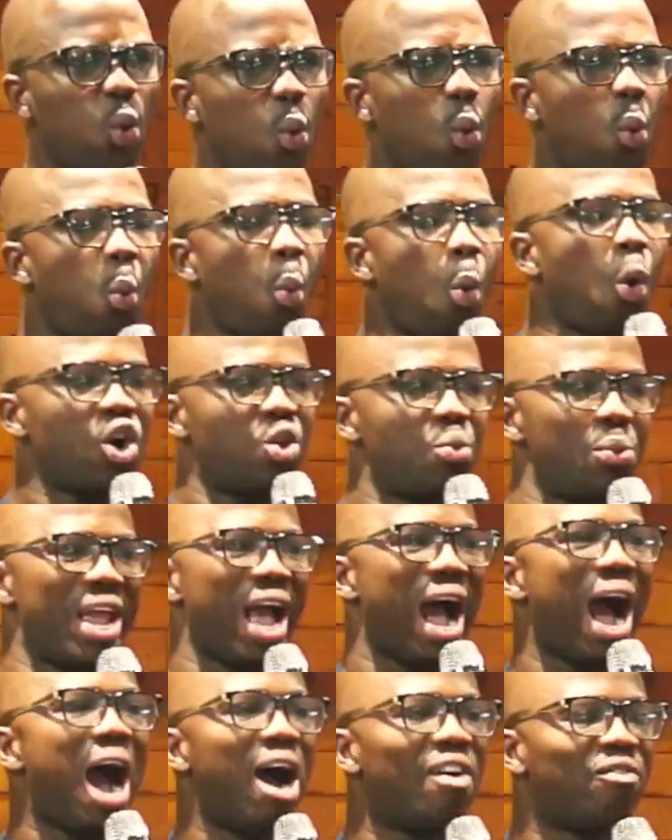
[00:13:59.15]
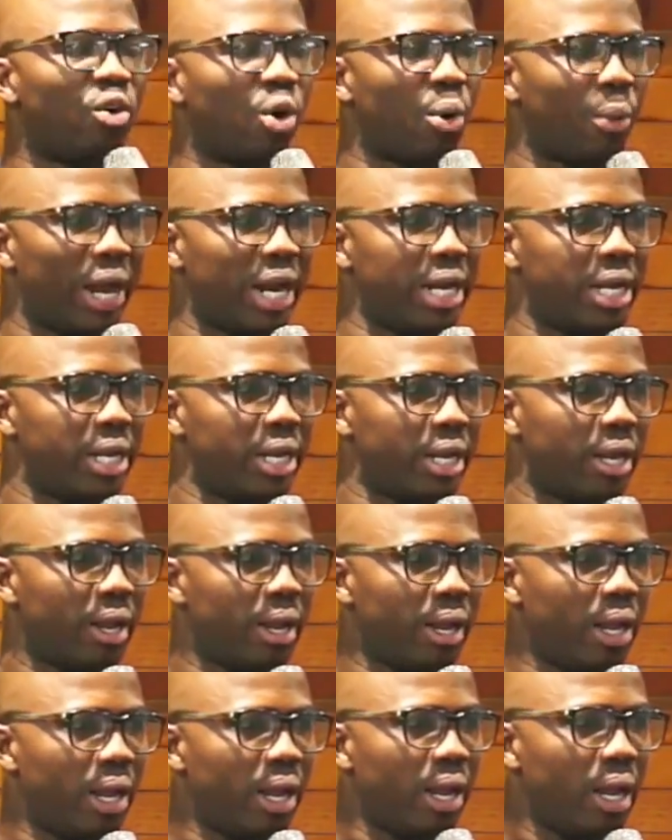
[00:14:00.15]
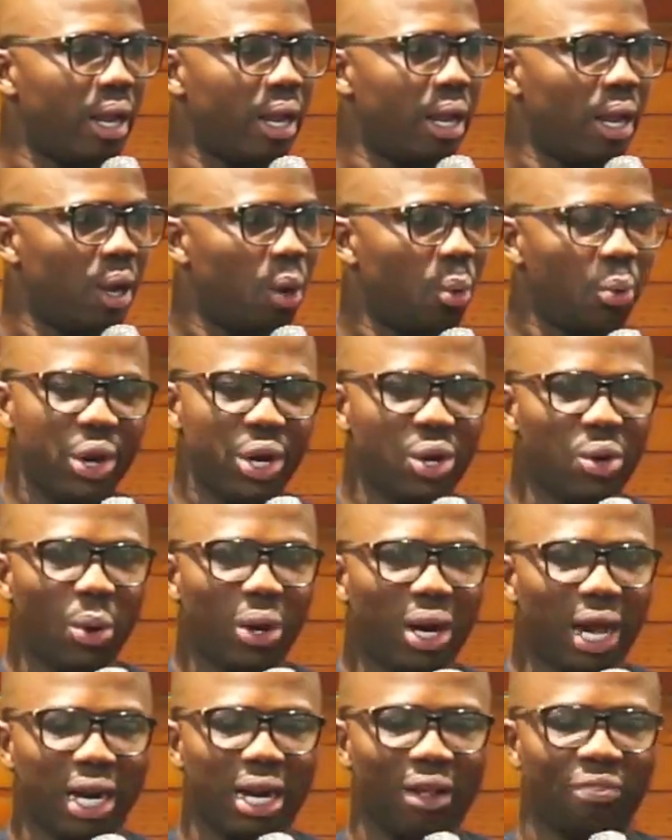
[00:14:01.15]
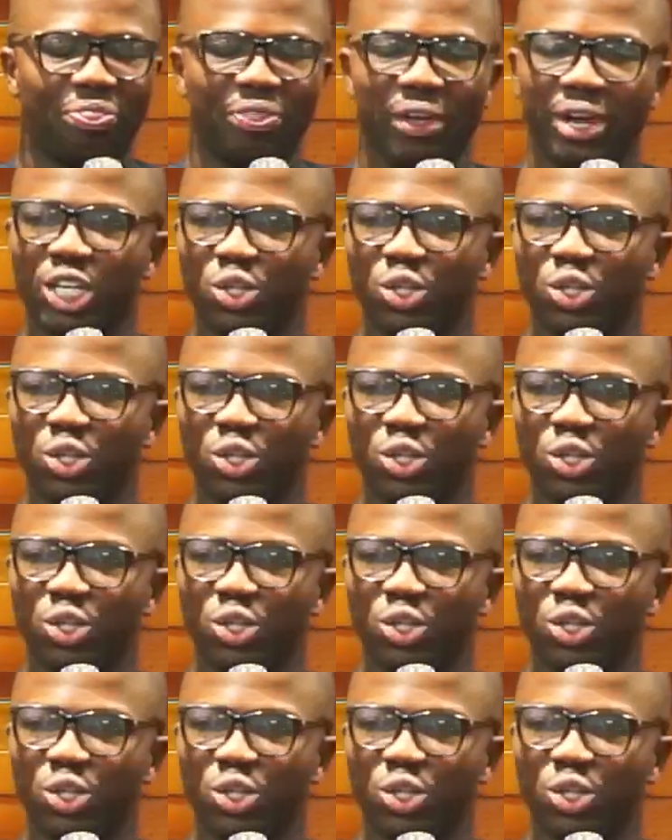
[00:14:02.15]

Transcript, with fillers: what we have already, we know that the things we